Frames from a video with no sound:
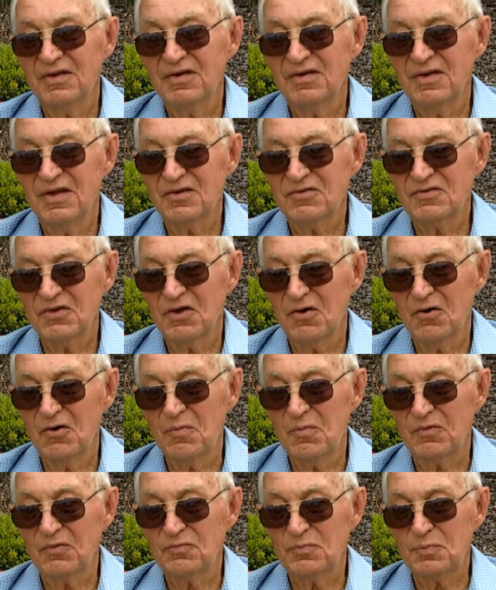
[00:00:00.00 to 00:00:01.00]
That's all.
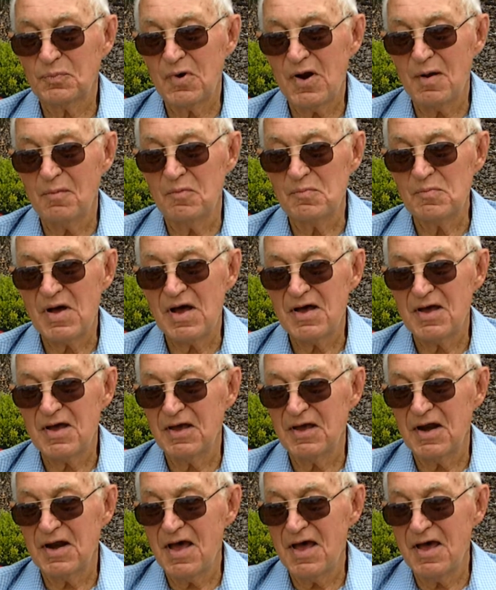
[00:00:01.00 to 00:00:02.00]
But the problem I
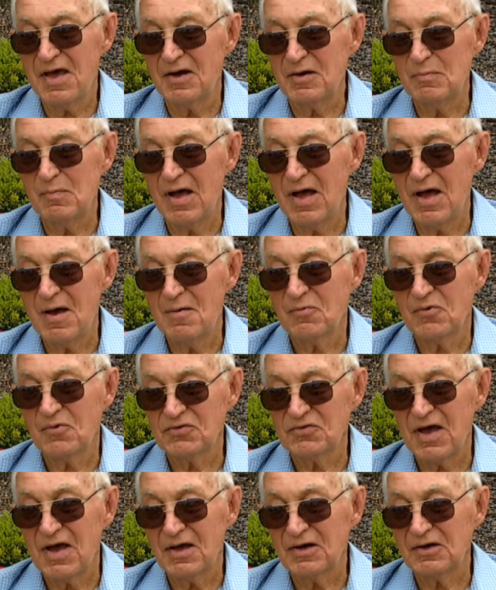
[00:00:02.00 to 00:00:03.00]
had to buy them
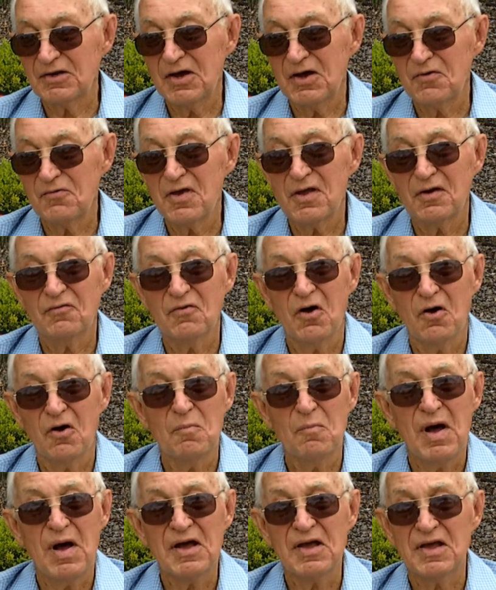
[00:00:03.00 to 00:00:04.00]
because I got rid of all
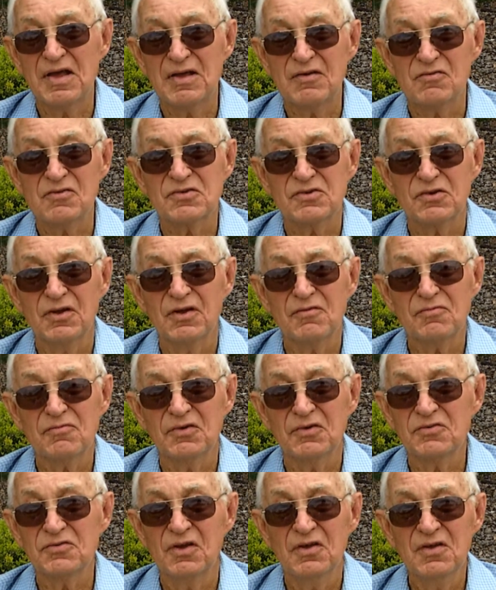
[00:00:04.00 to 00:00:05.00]
my heavy stuff.
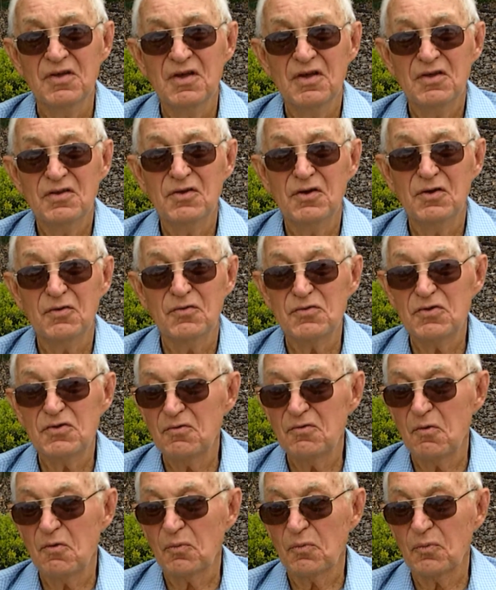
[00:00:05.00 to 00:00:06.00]
Because you know, you
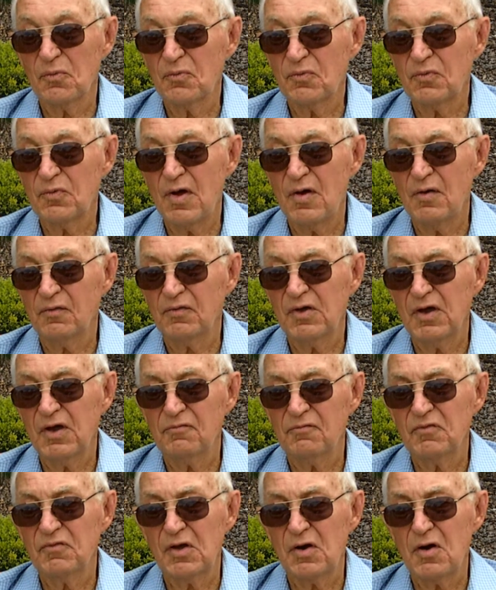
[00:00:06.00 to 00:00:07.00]
don't carry
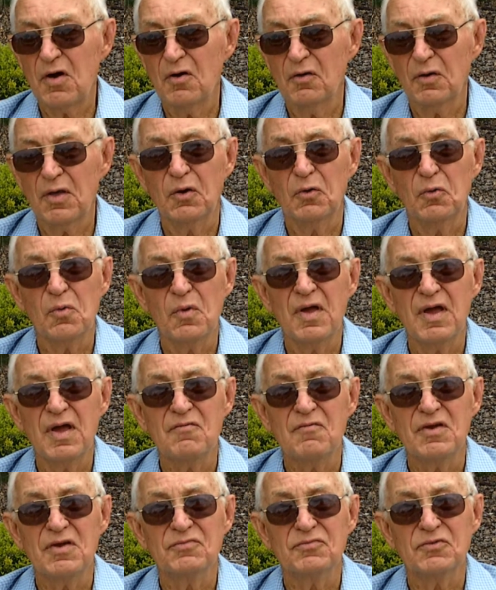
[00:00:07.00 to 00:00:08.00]
all that old
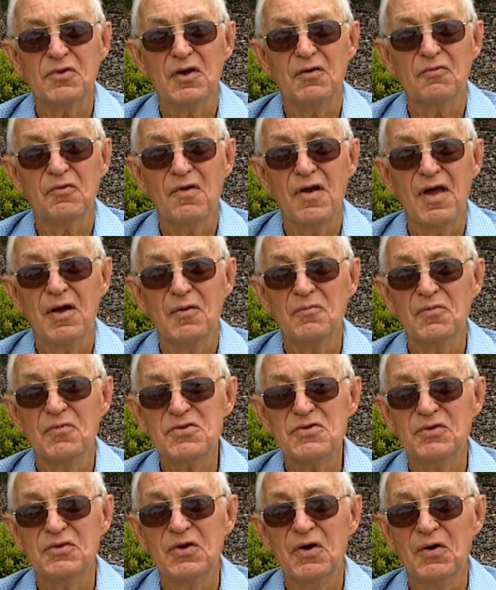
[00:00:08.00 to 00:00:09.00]
heavy stuff around with
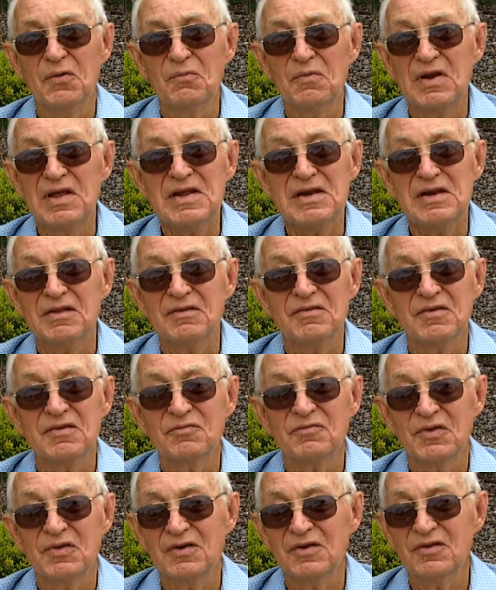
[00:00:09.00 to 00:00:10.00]
you. You don't need it.
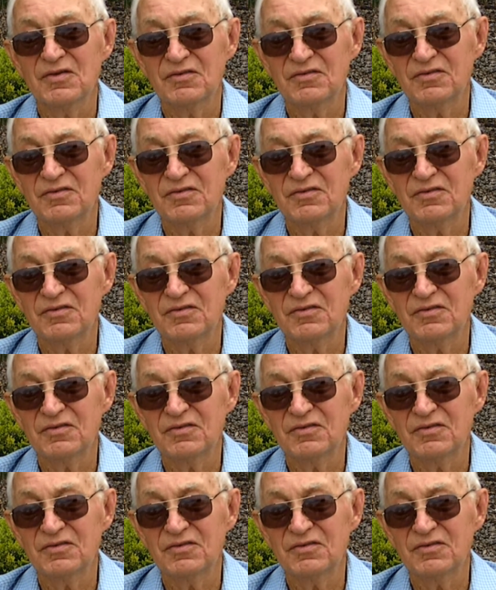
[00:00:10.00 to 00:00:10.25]
Mm-hmm.